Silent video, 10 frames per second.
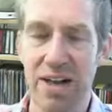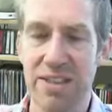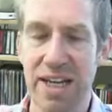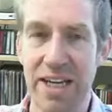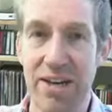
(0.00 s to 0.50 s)

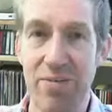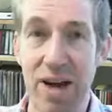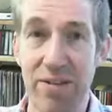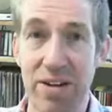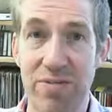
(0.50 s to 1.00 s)
taking
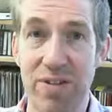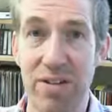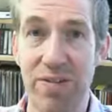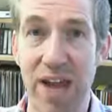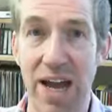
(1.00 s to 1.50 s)
around this
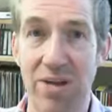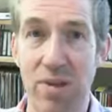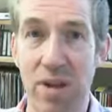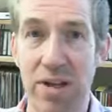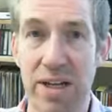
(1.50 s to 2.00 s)
fluffy
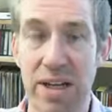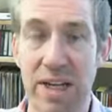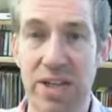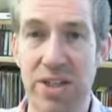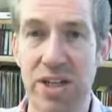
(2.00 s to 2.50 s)
animal on a
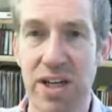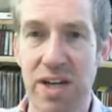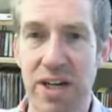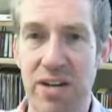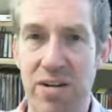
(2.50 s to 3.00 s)
leash,
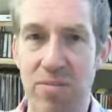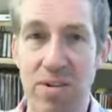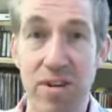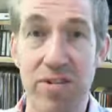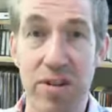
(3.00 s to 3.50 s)
and somebody
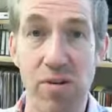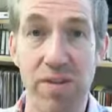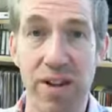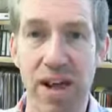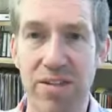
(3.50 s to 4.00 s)
says, do you
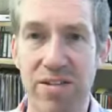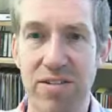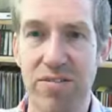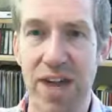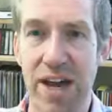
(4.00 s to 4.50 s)
have a
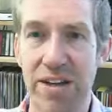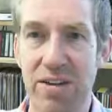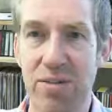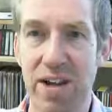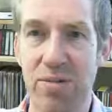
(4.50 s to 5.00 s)
license for that? And
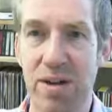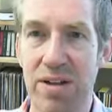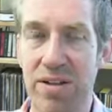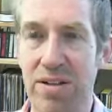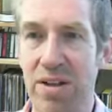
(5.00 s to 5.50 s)
you say,
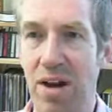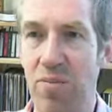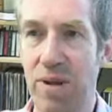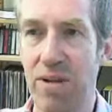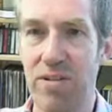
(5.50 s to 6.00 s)
well, no,
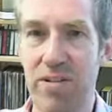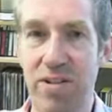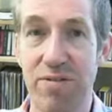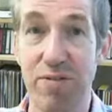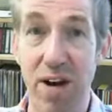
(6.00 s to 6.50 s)
because it's
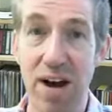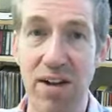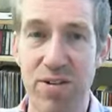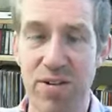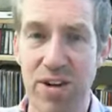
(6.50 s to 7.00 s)
a
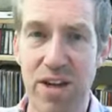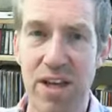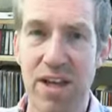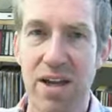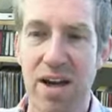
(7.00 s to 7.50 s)
fox.
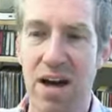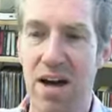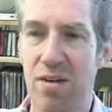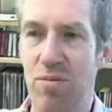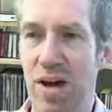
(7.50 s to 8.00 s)

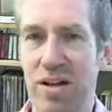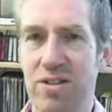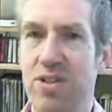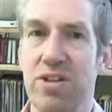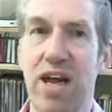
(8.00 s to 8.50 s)
Well,
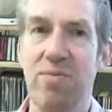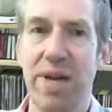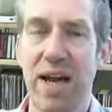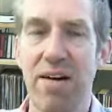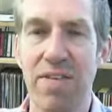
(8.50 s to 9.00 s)
should that
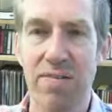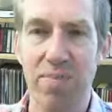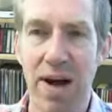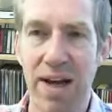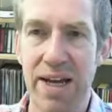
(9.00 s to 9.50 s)
be covered
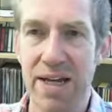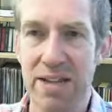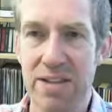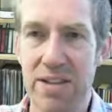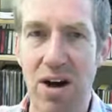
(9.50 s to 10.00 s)
by
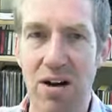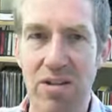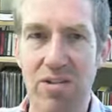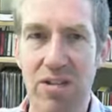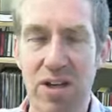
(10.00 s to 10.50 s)

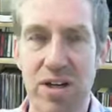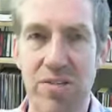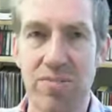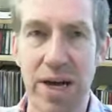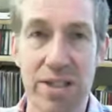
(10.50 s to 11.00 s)
dogs,
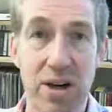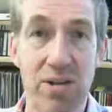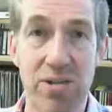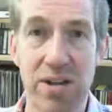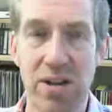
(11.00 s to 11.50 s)

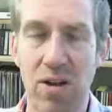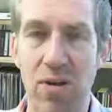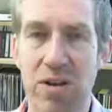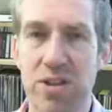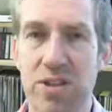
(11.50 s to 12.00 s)
in the
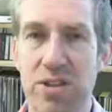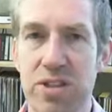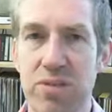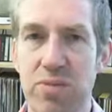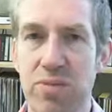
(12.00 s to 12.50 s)
law? Should
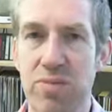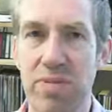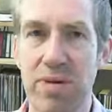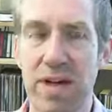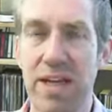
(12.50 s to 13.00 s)
you
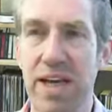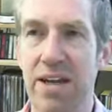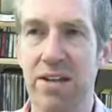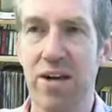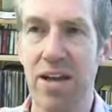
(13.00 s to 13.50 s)
get
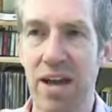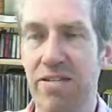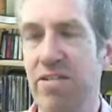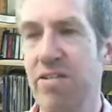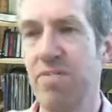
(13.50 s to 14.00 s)
a dog
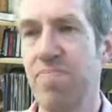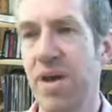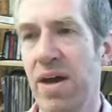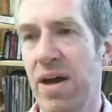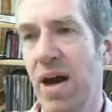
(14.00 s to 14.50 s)
license?
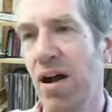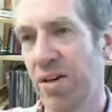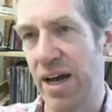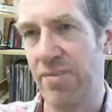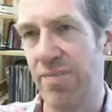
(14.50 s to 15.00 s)

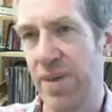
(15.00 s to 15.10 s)
Okay,